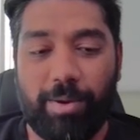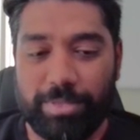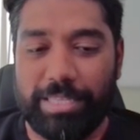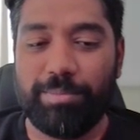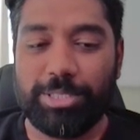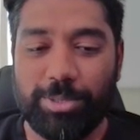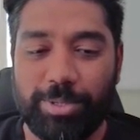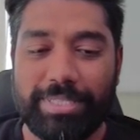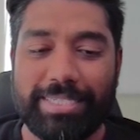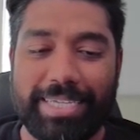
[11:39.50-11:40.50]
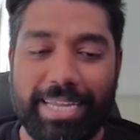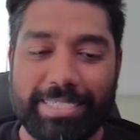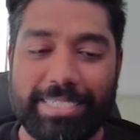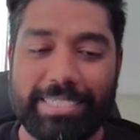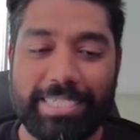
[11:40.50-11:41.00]
our team is showing this kind
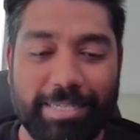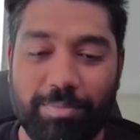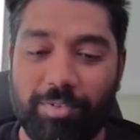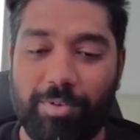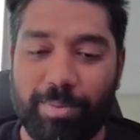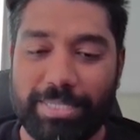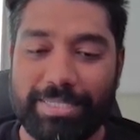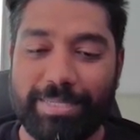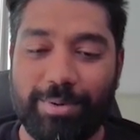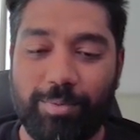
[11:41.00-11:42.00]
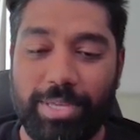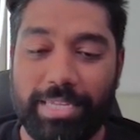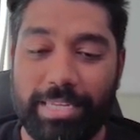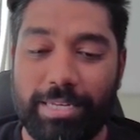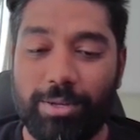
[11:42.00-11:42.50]
of shit performance. You know, we
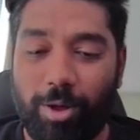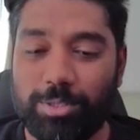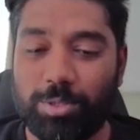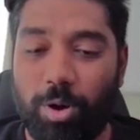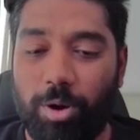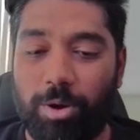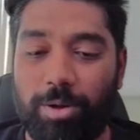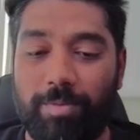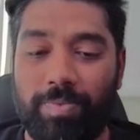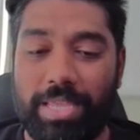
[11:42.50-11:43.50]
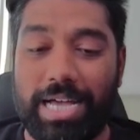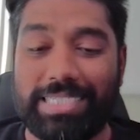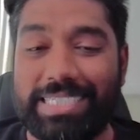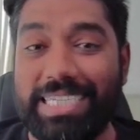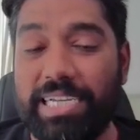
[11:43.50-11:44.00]
did not score a
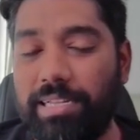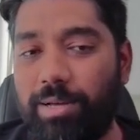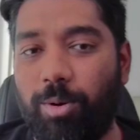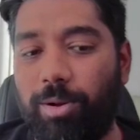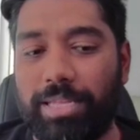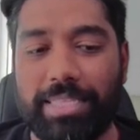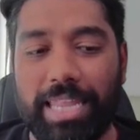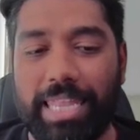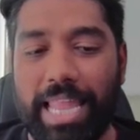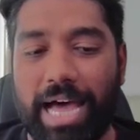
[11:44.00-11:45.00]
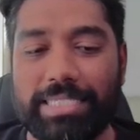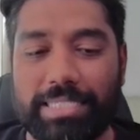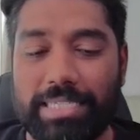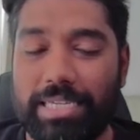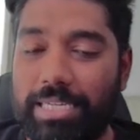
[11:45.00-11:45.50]
single goal in the last
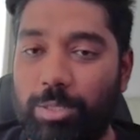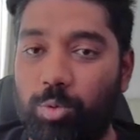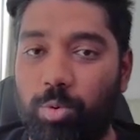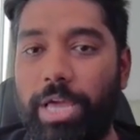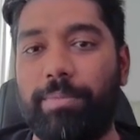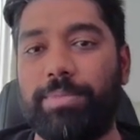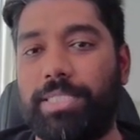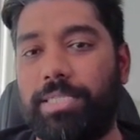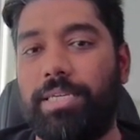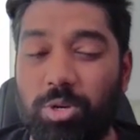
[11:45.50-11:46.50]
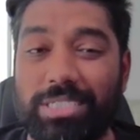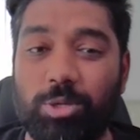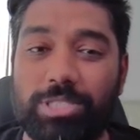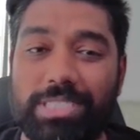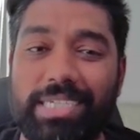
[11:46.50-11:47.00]
two games. So, guys,
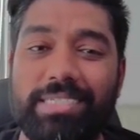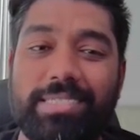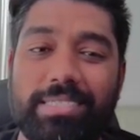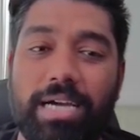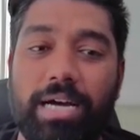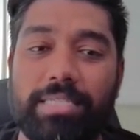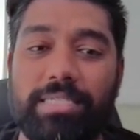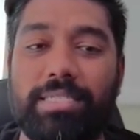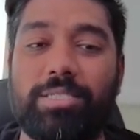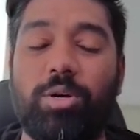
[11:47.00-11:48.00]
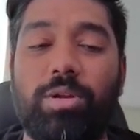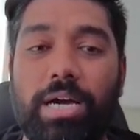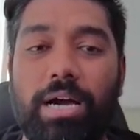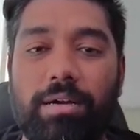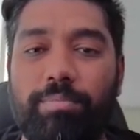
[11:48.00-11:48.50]
so since uh, this is
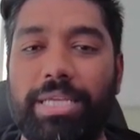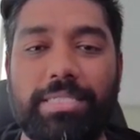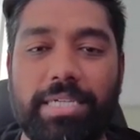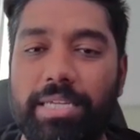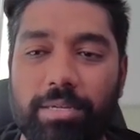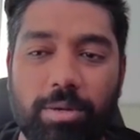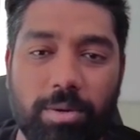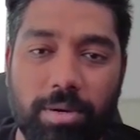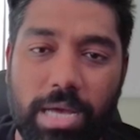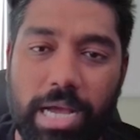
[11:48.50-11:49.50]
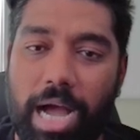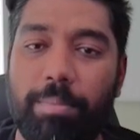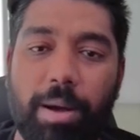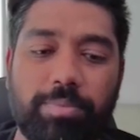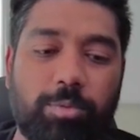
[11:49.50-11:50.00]
gonna basically, you know,
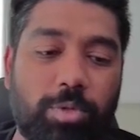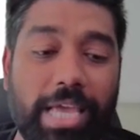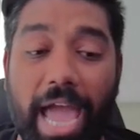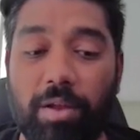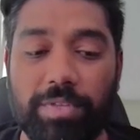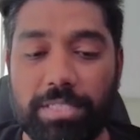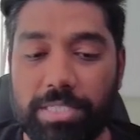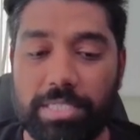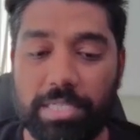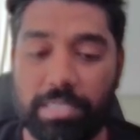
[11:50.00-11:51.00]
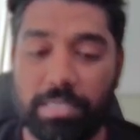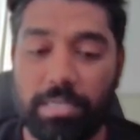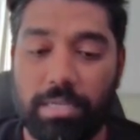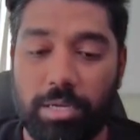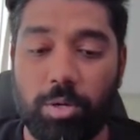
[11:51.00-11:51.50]
come up to the end of the season,
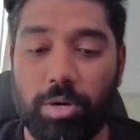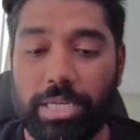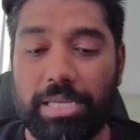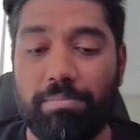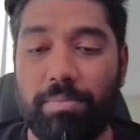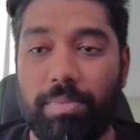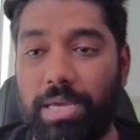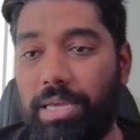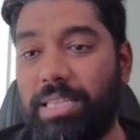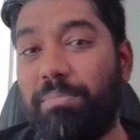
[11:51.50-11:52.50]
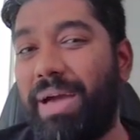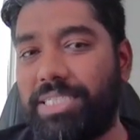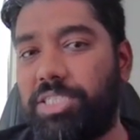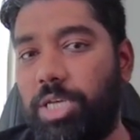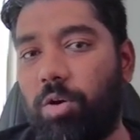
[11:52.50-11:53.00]
you know, in the in the
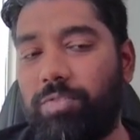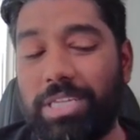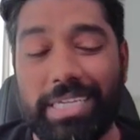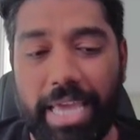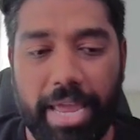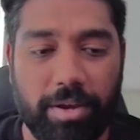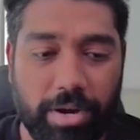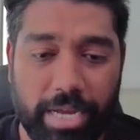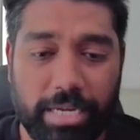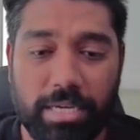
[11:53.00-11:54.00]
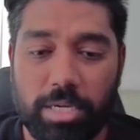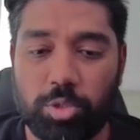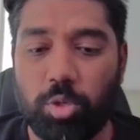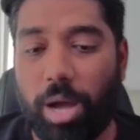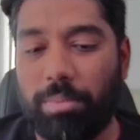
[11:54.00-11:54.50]
match day of 38, right?
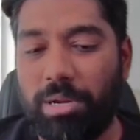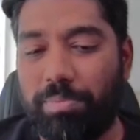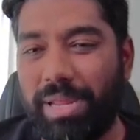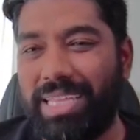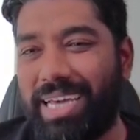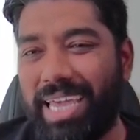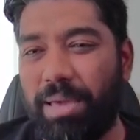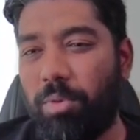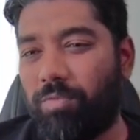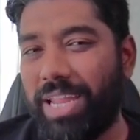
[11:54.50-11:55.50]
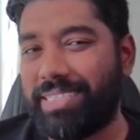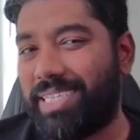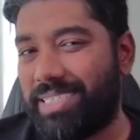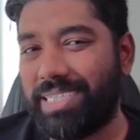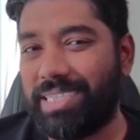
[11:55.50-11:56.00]
So I'm gonna play the game of
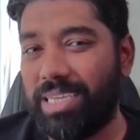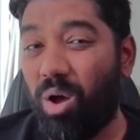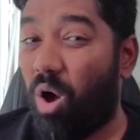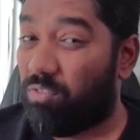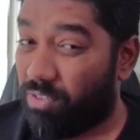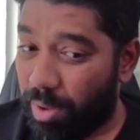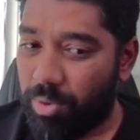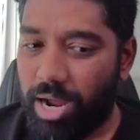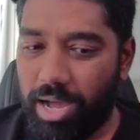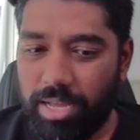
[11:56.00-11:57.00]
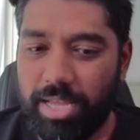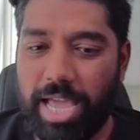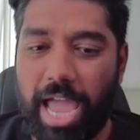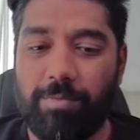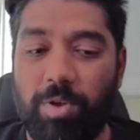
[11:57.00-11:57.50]
Leicester City off camera
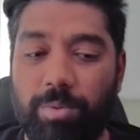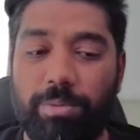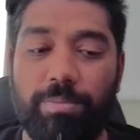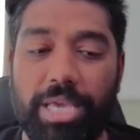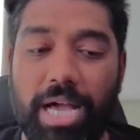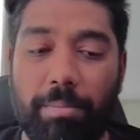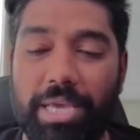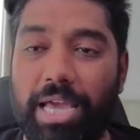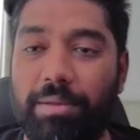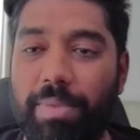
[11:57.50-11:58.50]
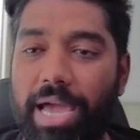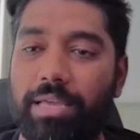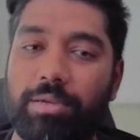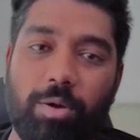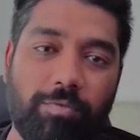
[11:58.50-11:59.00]
and we will be coming in back,
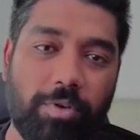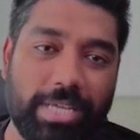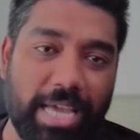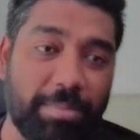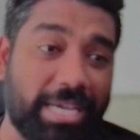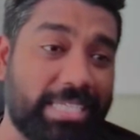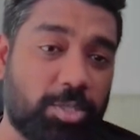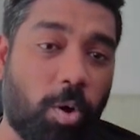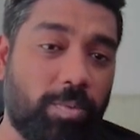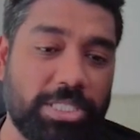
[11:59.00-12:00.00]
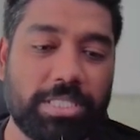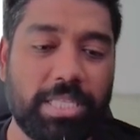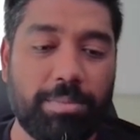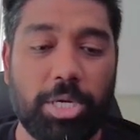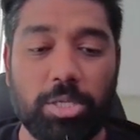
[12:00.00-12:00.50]
you know, for the game against Norwich
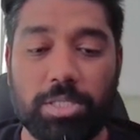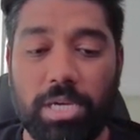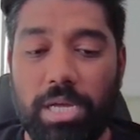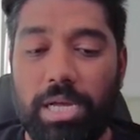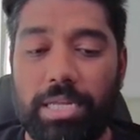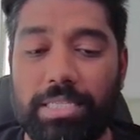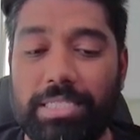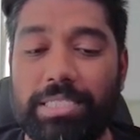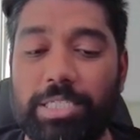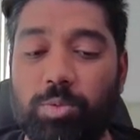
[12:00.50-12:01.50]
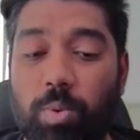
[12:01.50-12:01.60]
City because this is